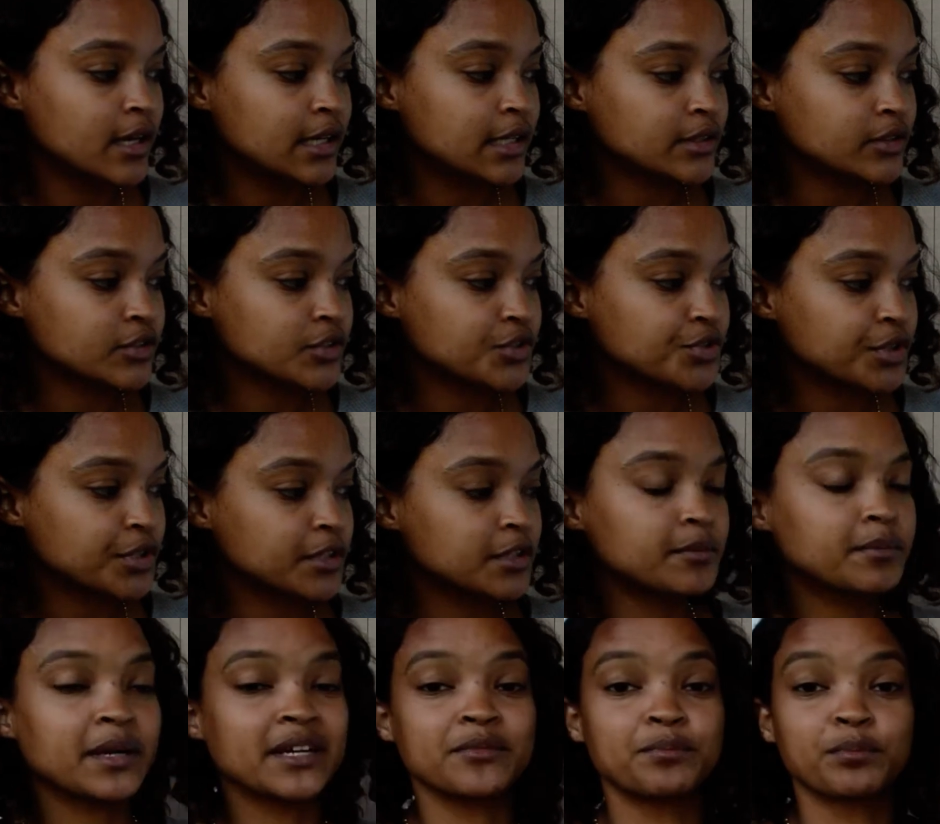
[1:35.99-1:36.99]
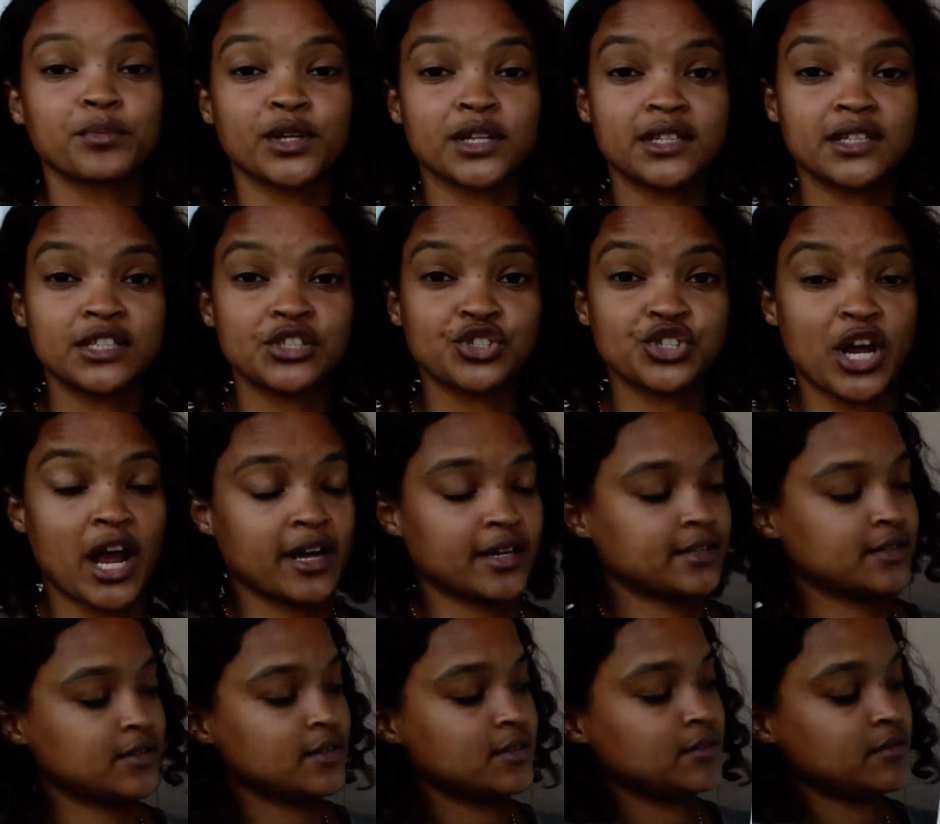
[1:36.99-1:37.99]
illustrated by Brittany
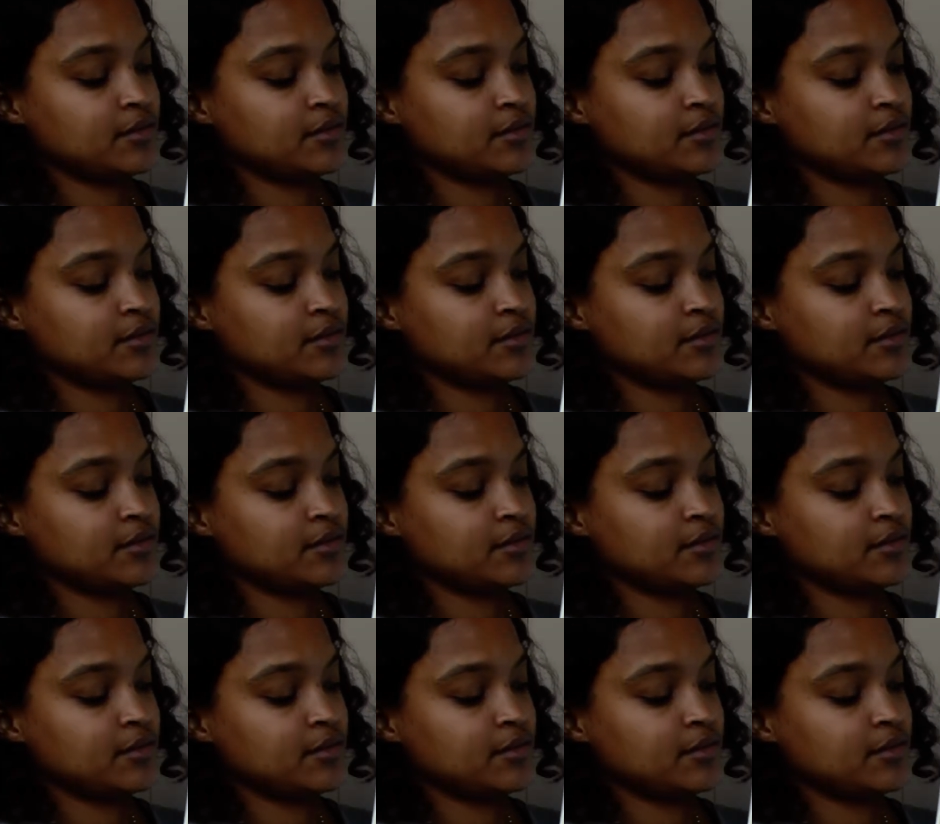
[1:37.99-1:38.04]
Jackson.